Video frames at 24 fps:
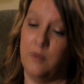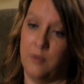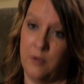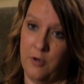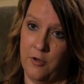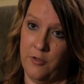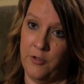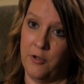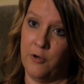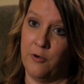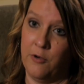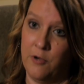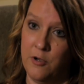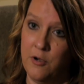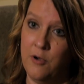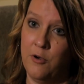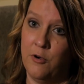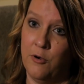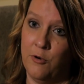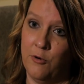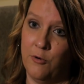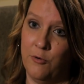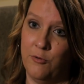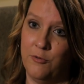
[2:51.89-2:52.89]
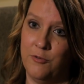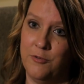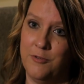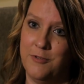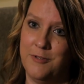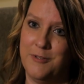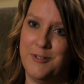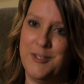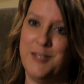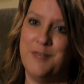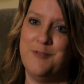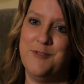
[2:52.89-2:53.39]
on their own
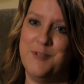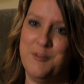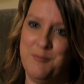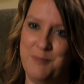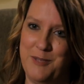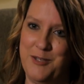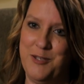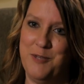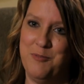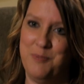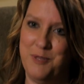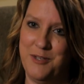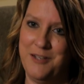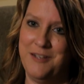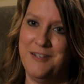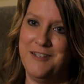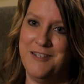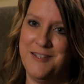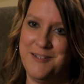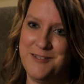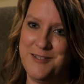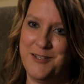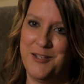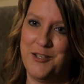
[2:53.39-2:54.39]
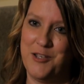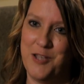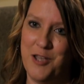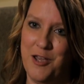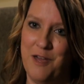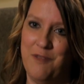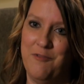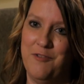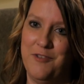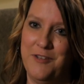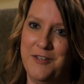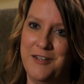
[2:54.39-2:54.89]
gives them independence and
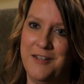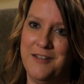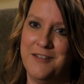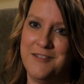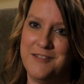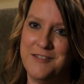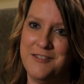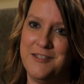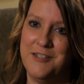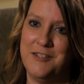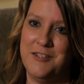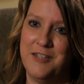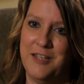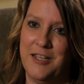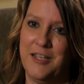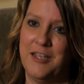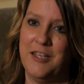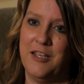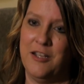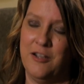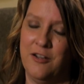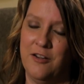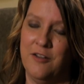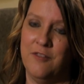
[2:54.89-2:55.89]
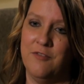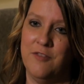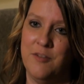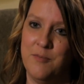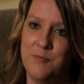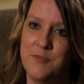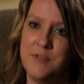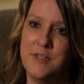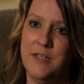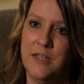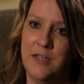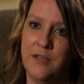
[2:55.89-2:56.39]
confidence to take care of
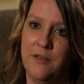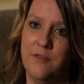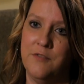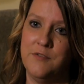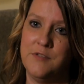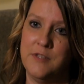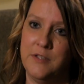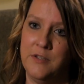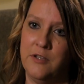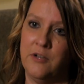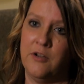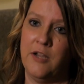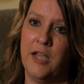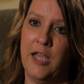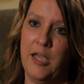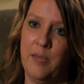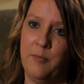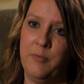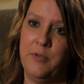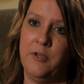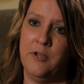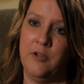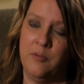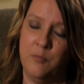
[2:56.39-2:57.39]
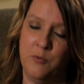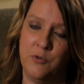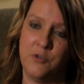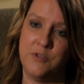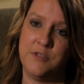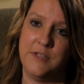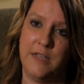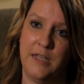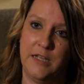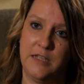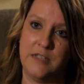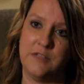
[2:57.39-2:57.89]
themselves, and they're happier and more
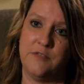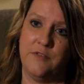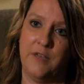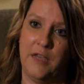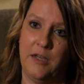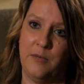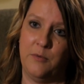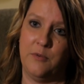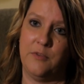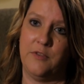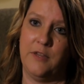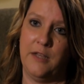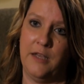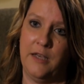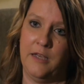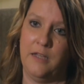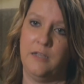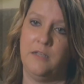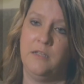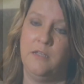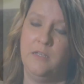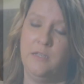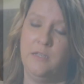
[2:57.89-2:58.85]
satisfied with that.